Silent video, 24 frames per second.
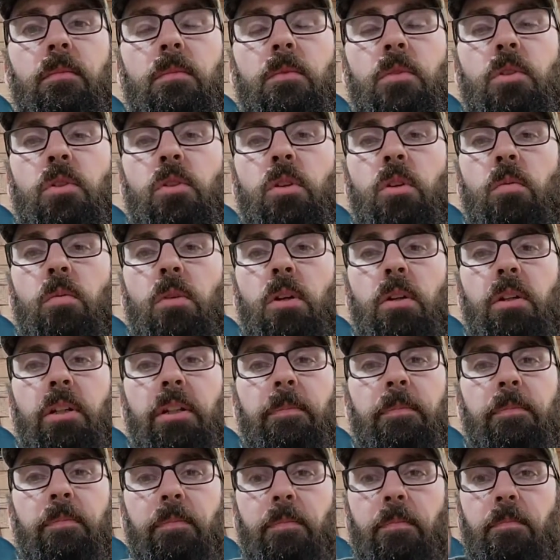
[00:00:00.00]
slow roll
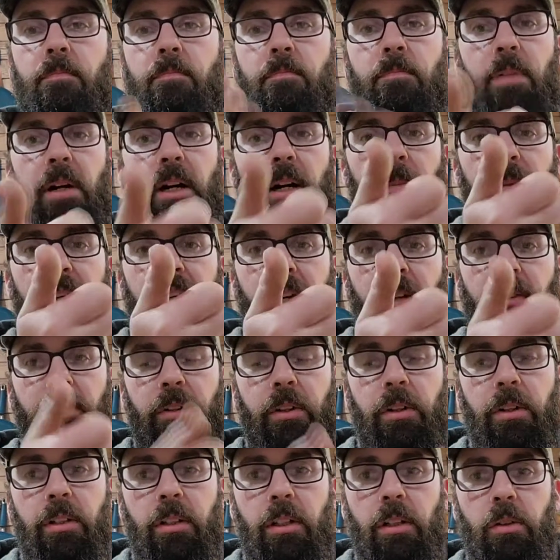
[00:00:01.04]
it, bomb it out
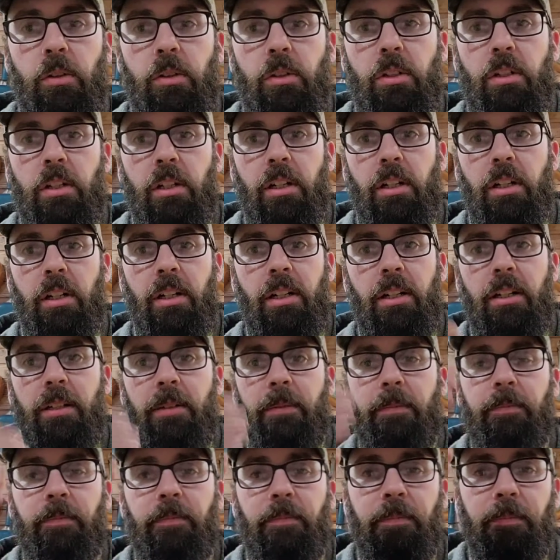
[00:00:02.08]
there close to
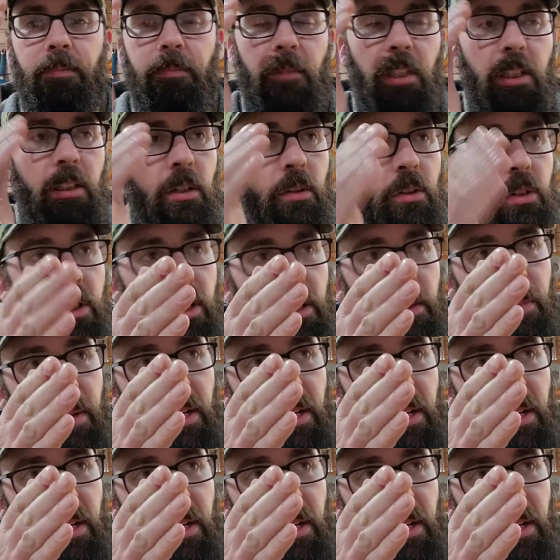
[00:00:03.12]
the